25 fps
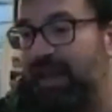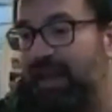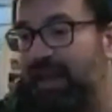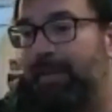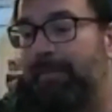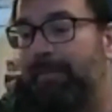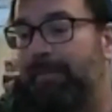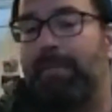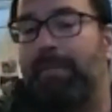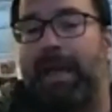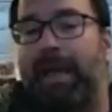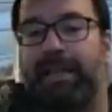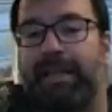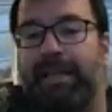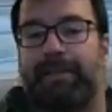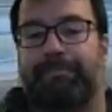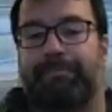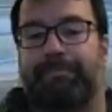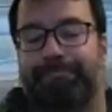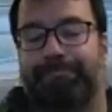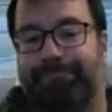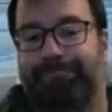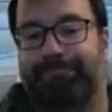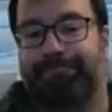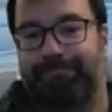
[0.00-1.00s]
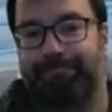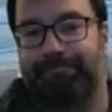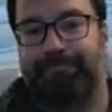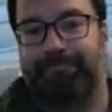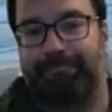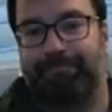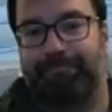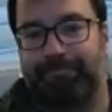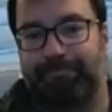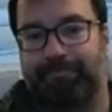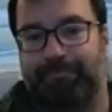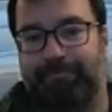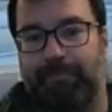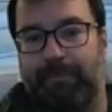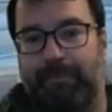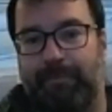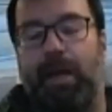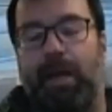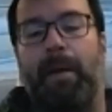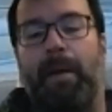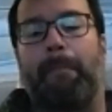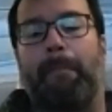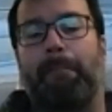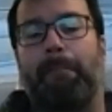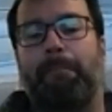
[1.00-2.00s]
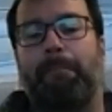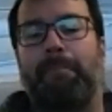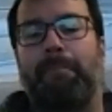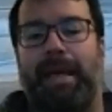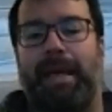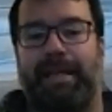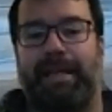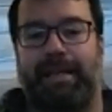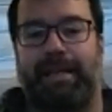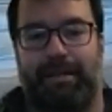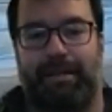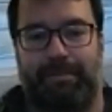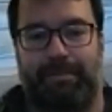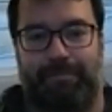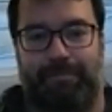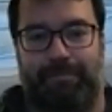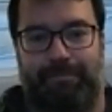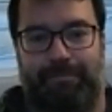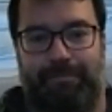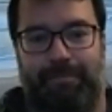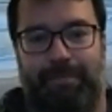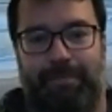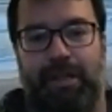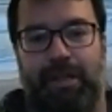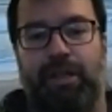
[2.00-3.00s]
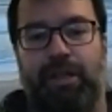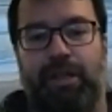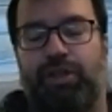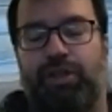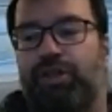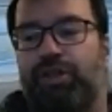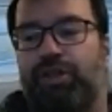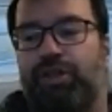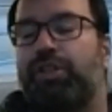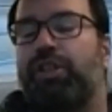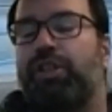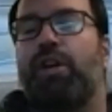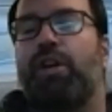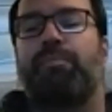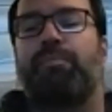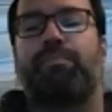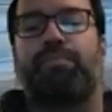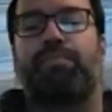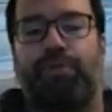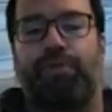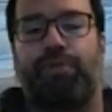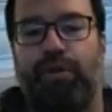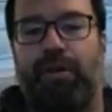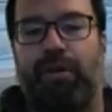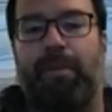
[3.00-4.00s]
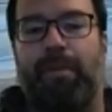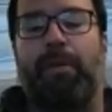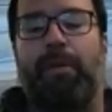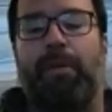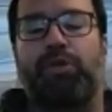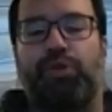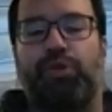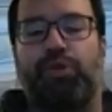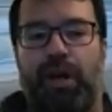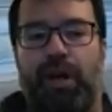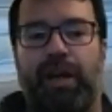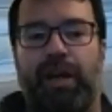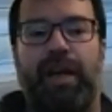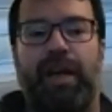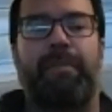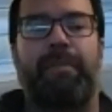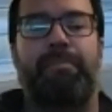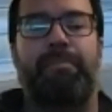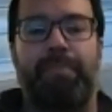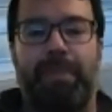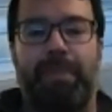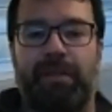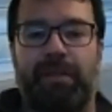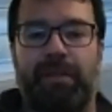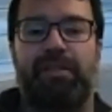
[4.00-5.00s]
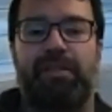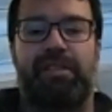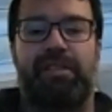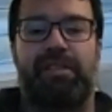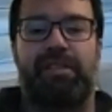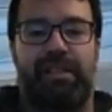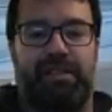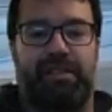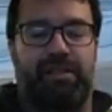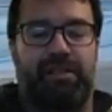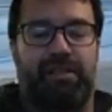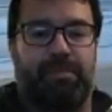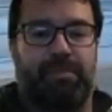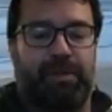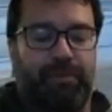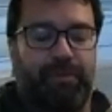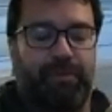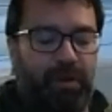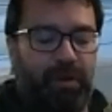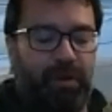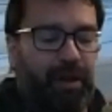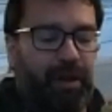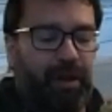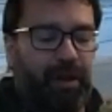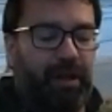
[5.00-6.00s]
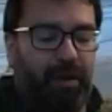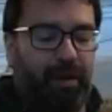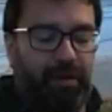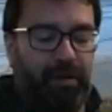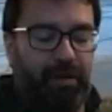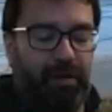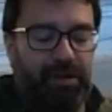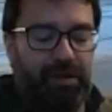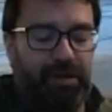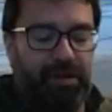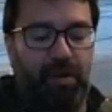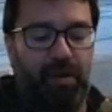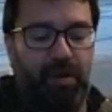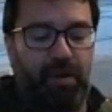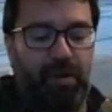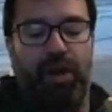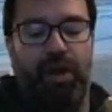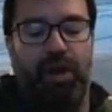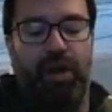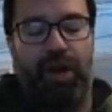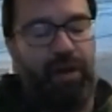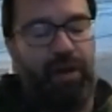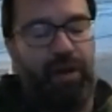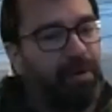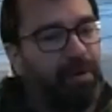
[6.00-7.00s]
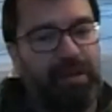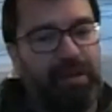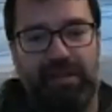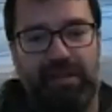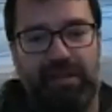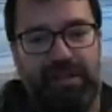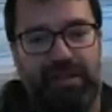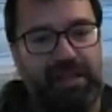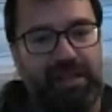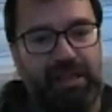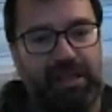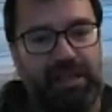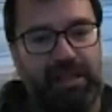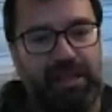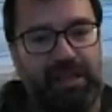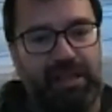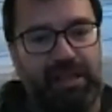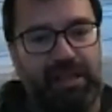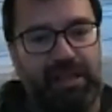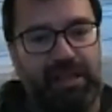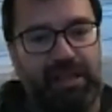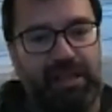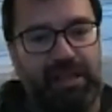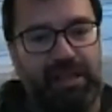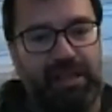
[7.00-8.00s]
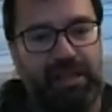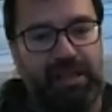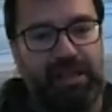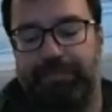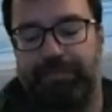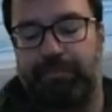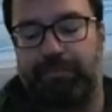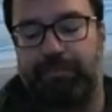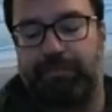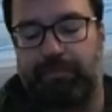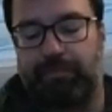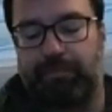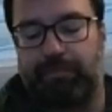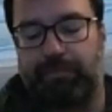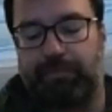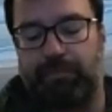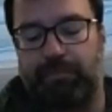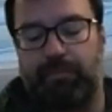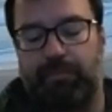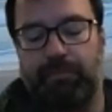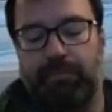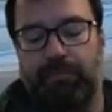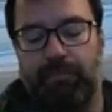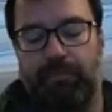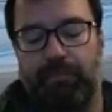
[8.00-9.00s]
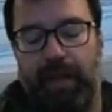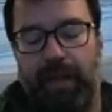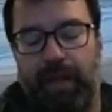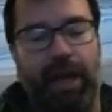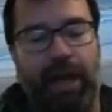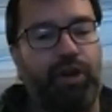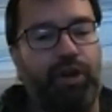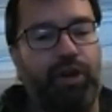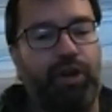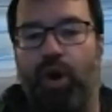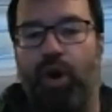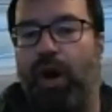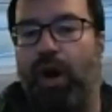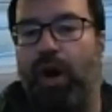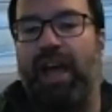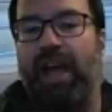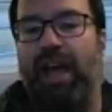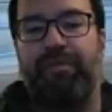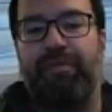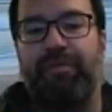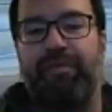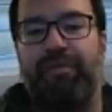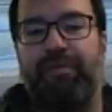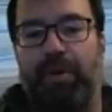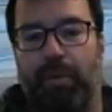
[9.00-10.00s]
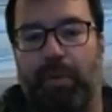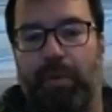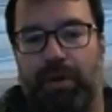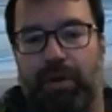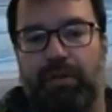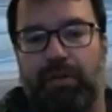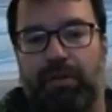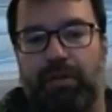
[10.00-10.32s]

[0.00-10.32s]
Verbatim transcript: make make just program try and build systems if you you know so not everyone is a systems builder and not everyone